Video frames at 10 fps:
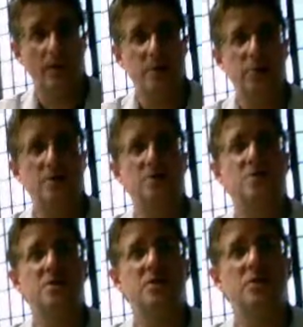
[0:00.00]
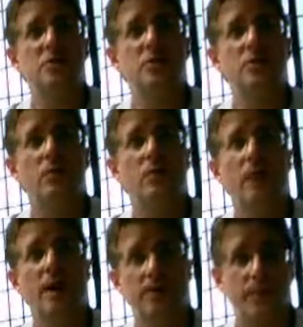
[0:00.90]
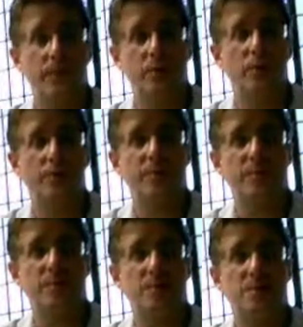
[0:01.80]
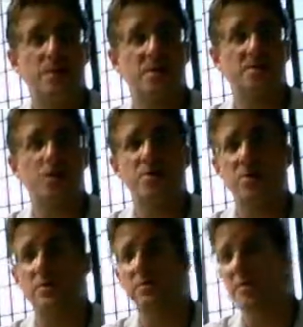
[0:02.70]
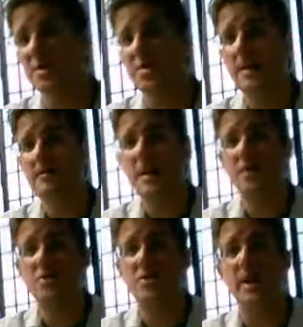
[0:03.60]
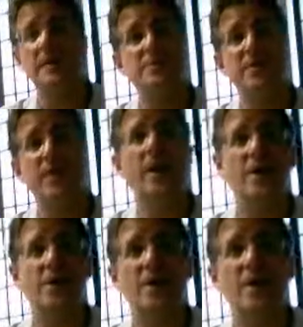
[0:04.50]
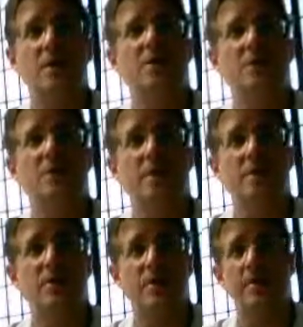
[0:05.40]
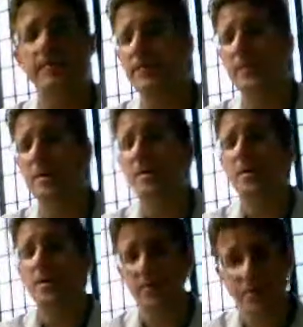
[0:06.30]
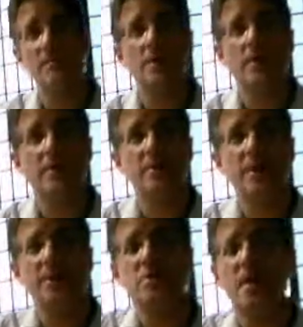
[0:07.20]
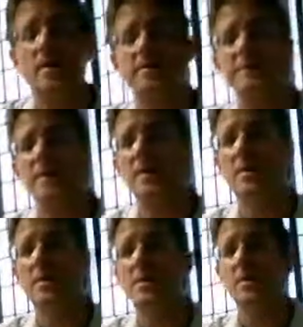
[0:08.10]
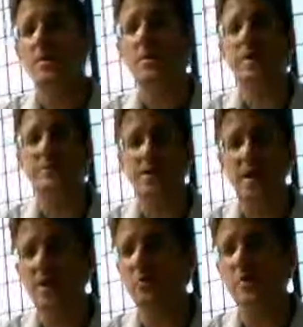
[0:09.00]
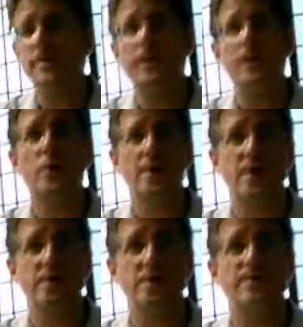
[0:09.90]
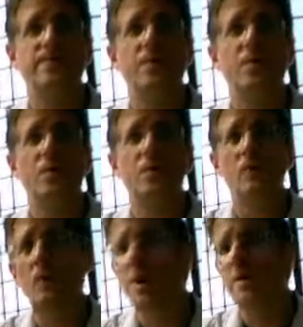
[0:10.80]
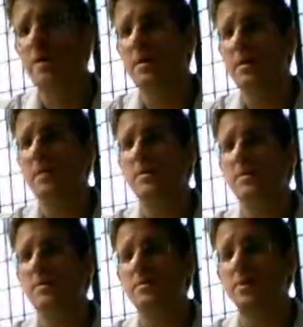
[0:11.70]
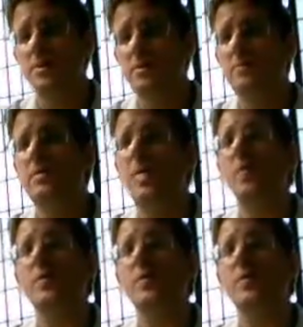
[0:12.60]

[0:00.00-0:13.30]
to continue while I play a chord progression to support you with the same matching names of A and E, just played lower. Okay, I'm going to count you off. Here it comes. A chord for 4 counts. 1, 2, O